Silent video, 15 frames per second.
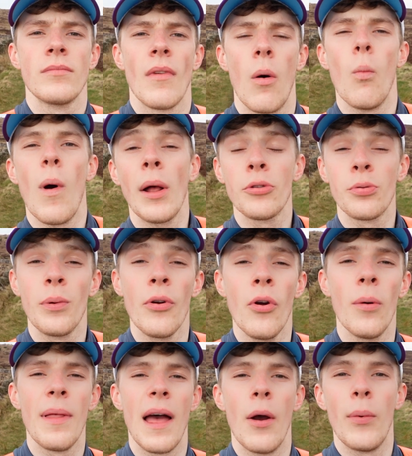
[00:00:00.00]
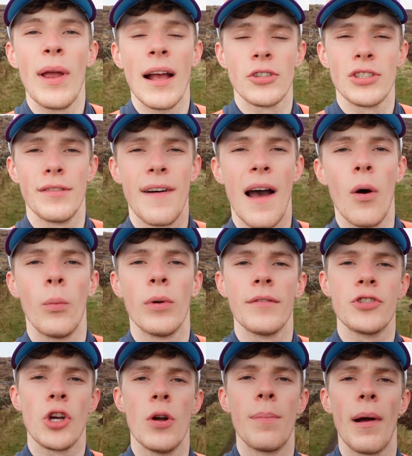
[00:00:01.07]
And whilst we were up there, we actually found one of
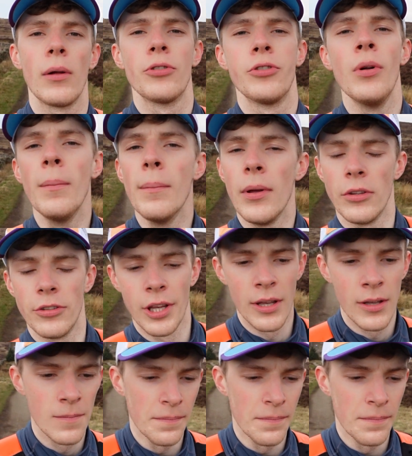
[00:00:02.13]
Joe Brown's numbers.